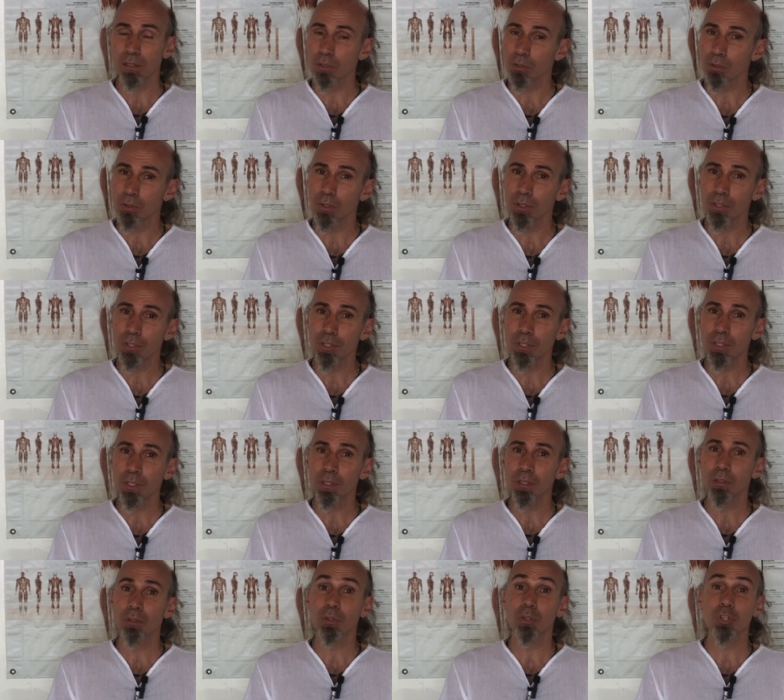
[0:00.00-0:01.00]

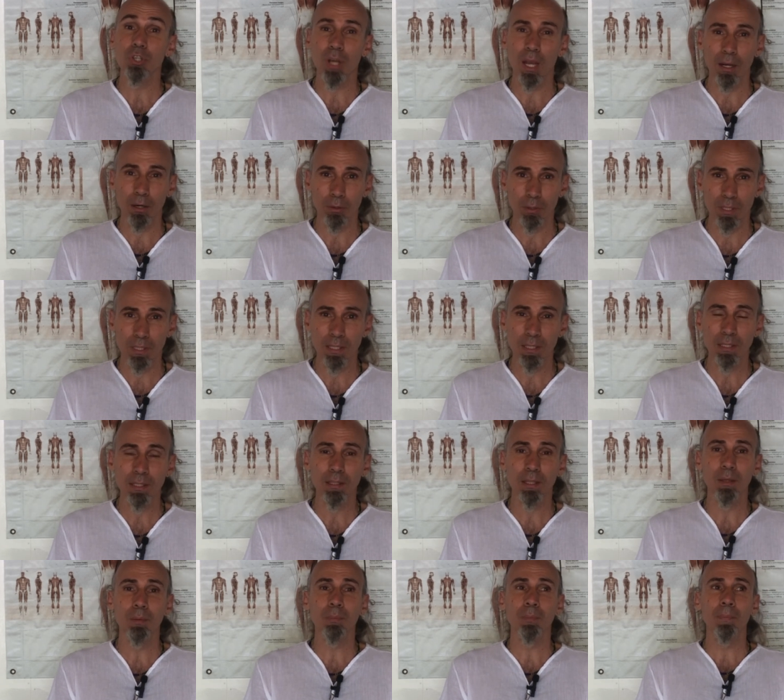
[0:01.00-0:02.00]
Astrology, the chakra
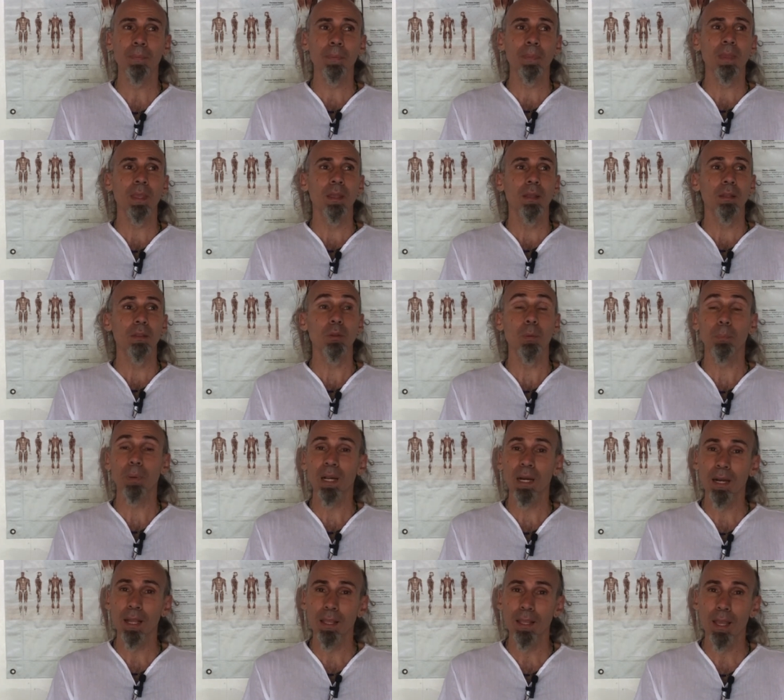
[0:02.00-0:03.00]
system, the
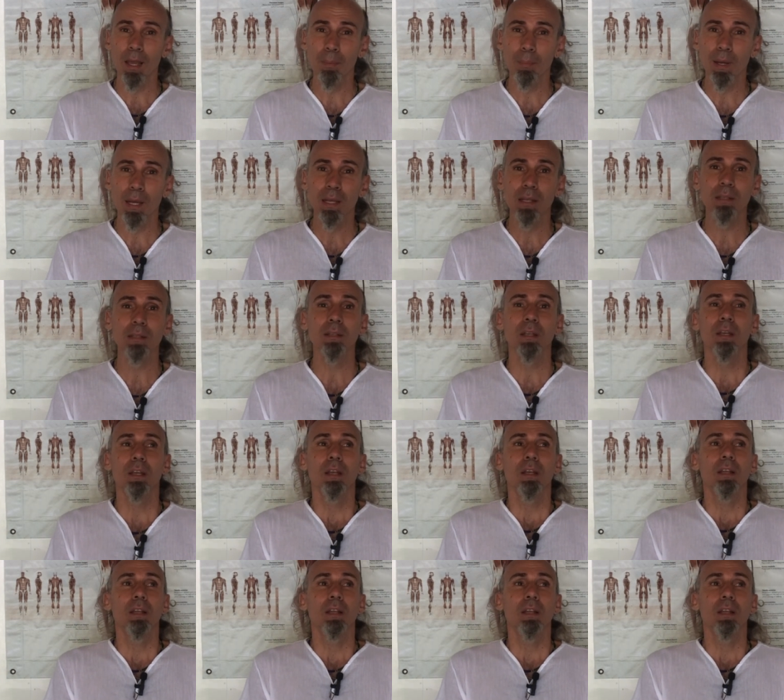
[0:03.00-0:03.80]
pranayamas,